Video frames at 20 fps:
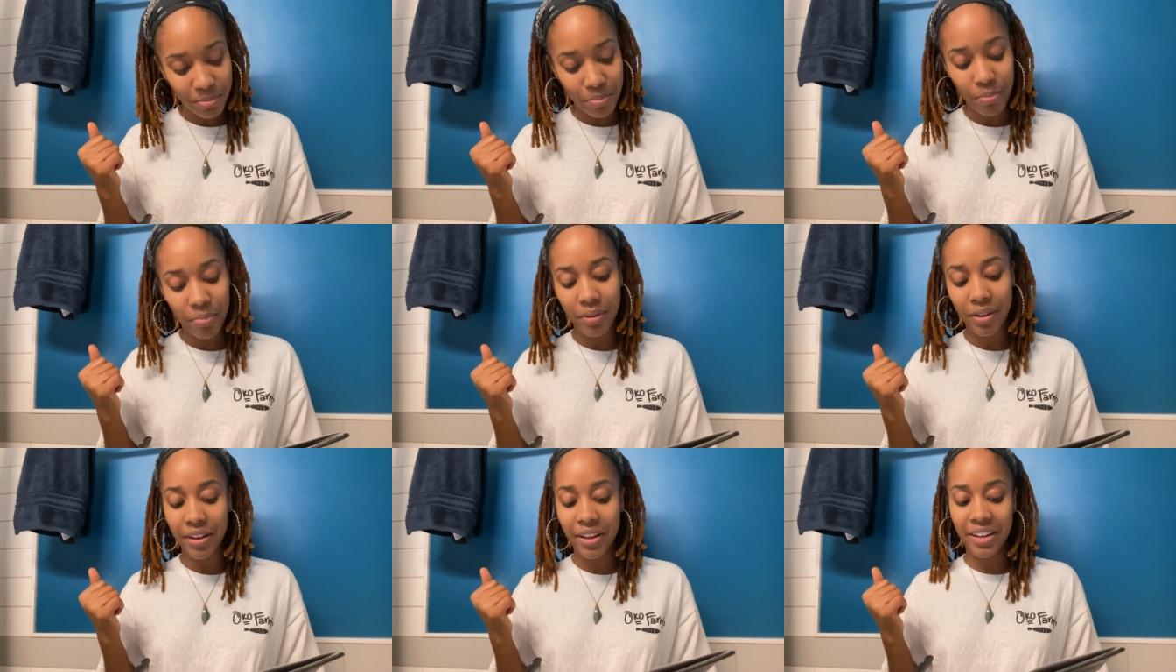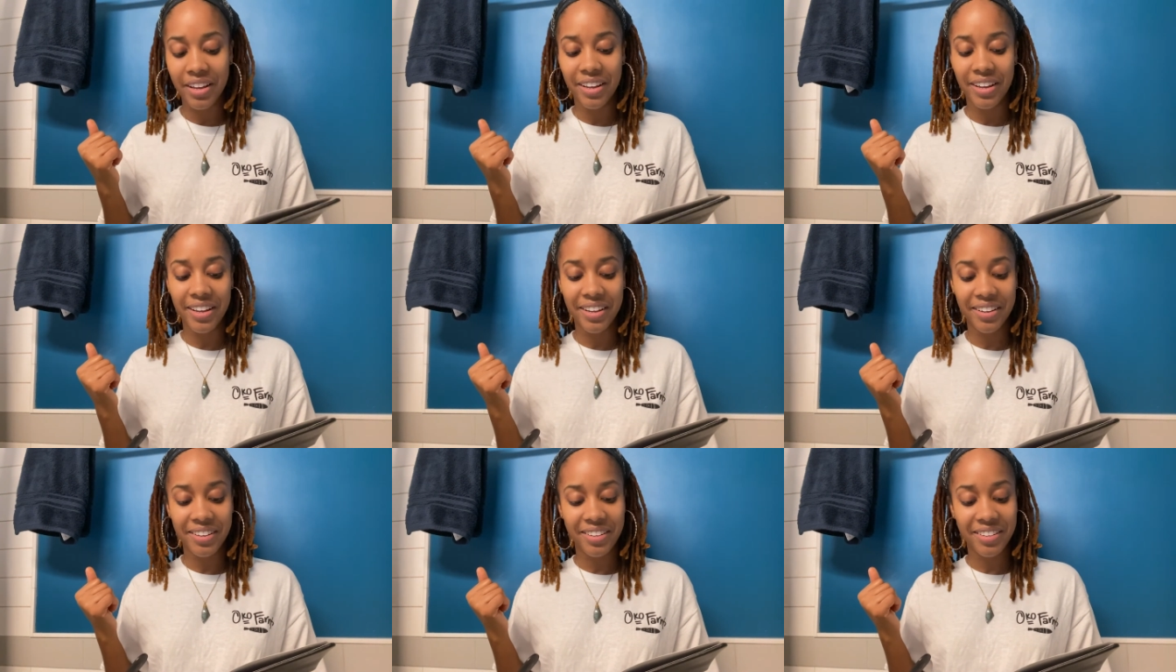
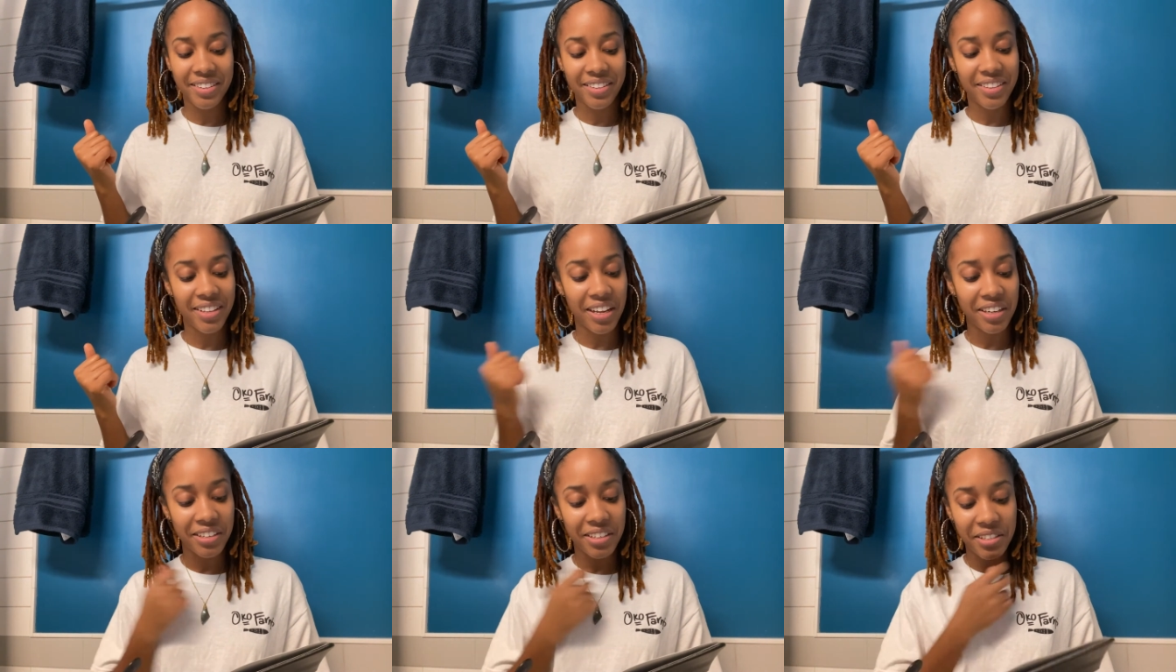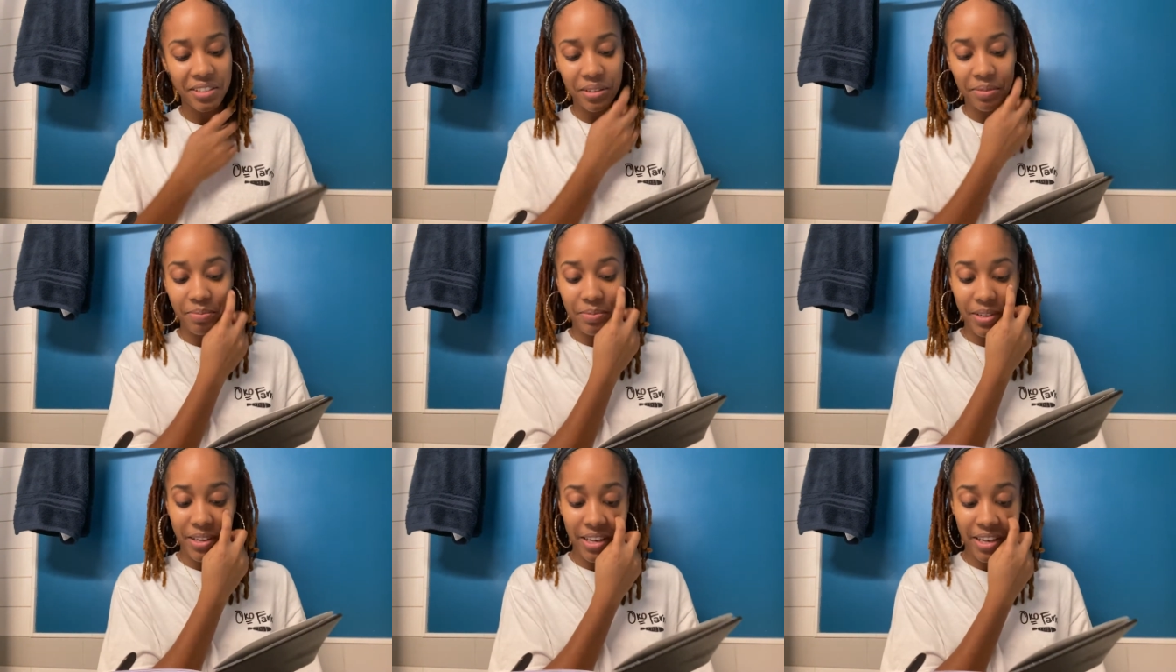but that
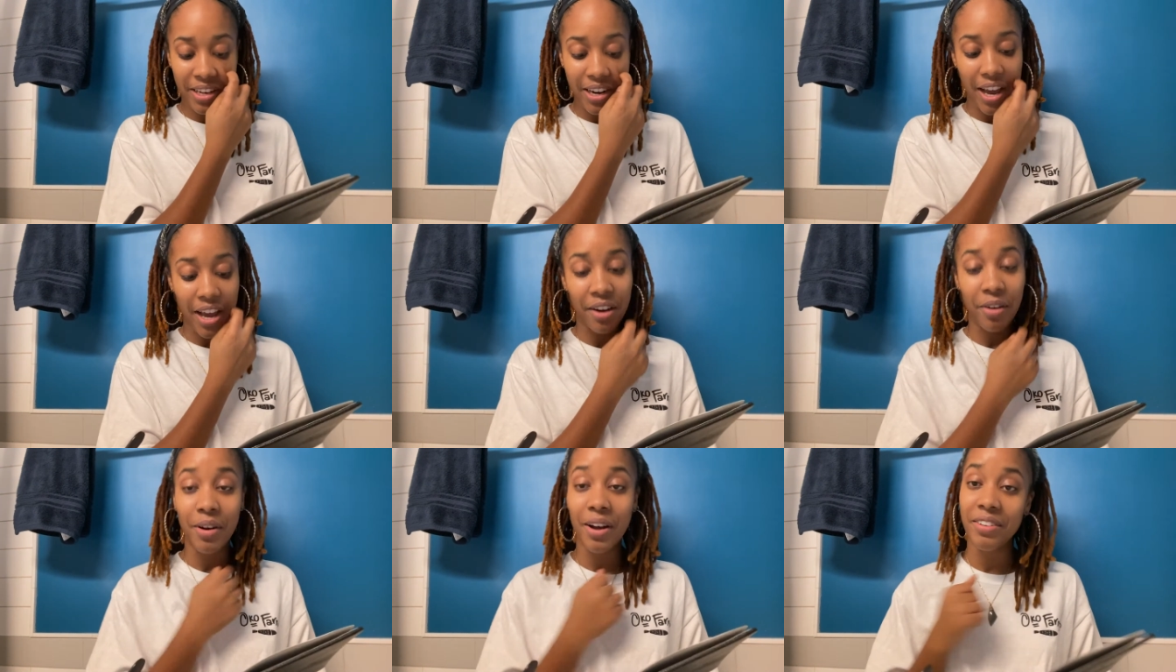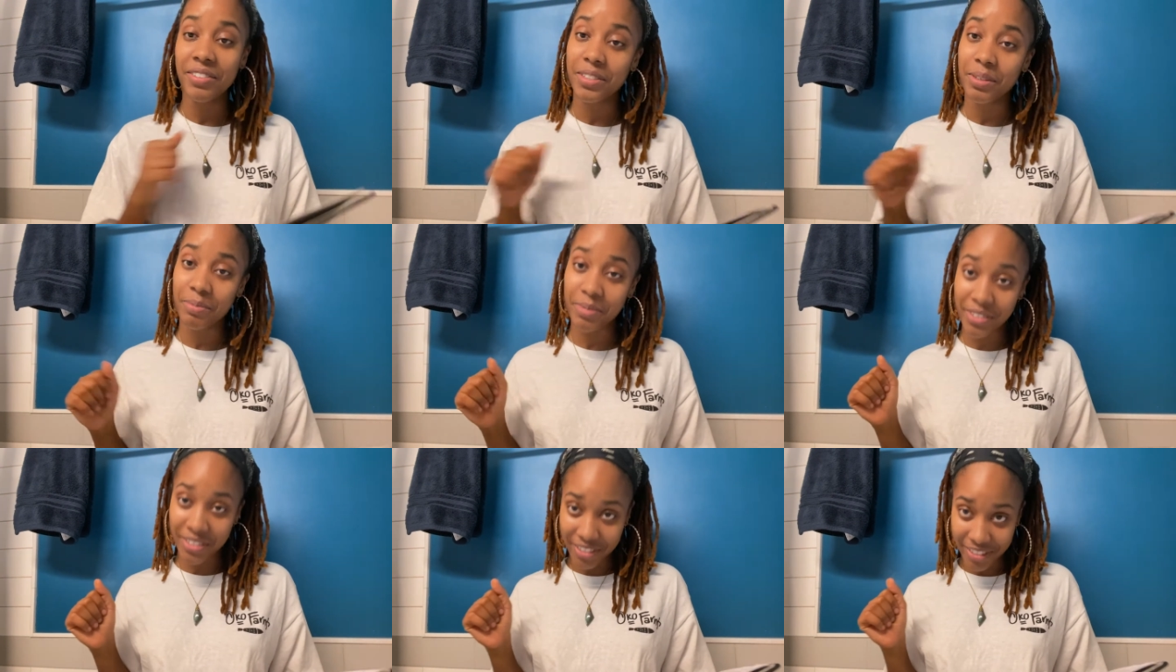doesn't mean I don't have
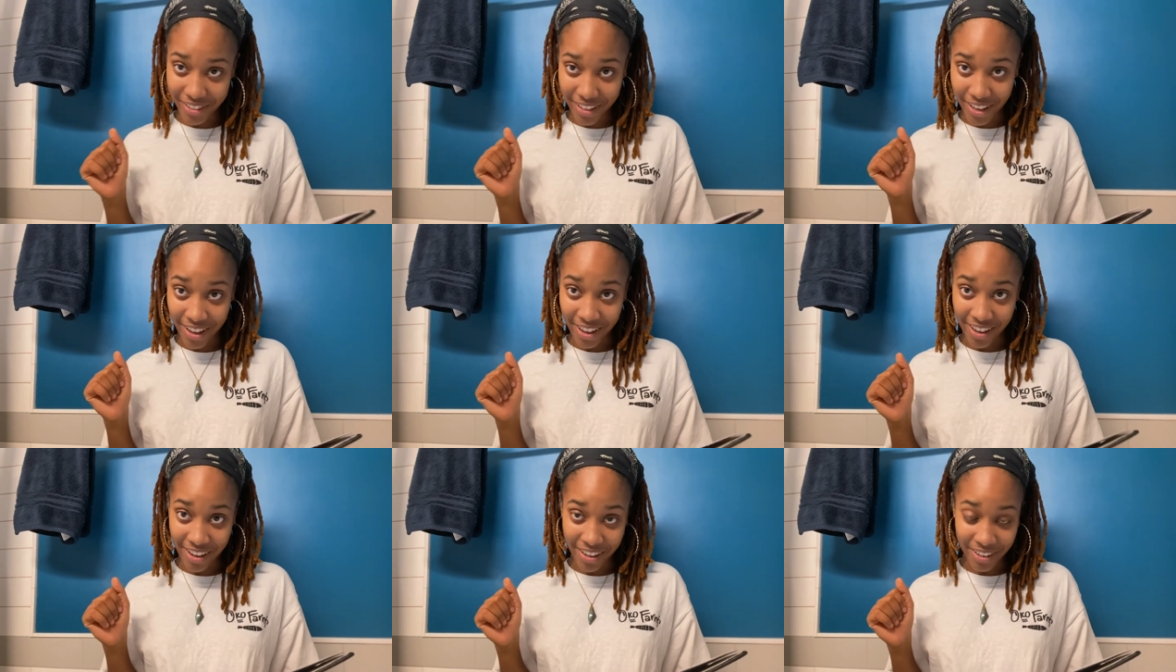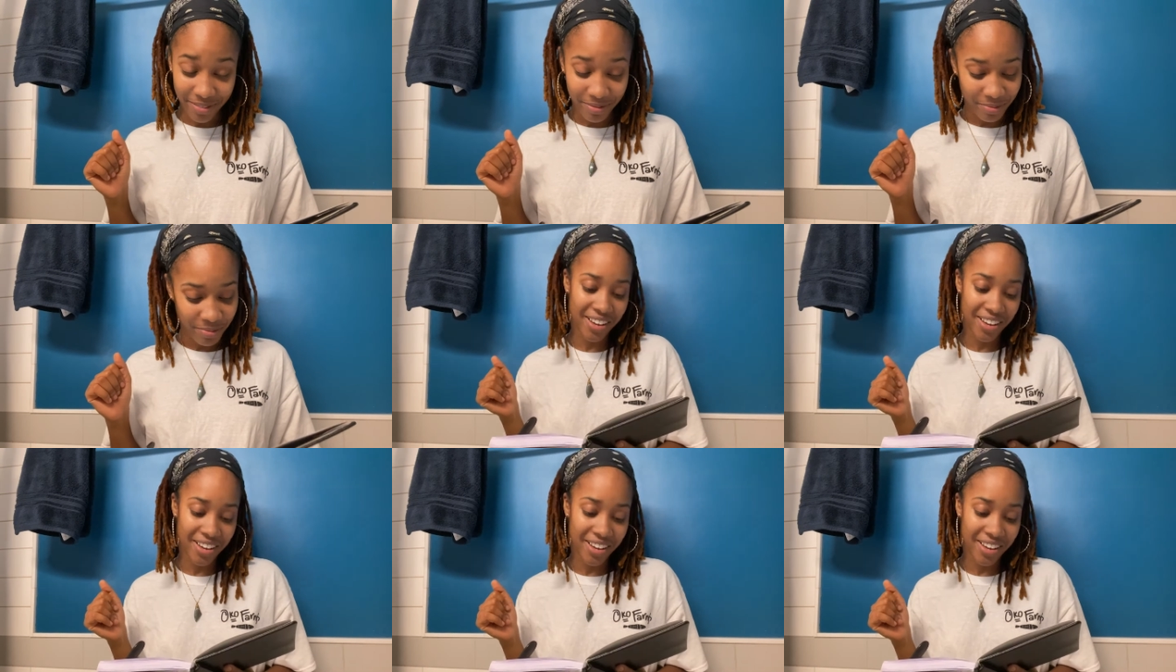something to say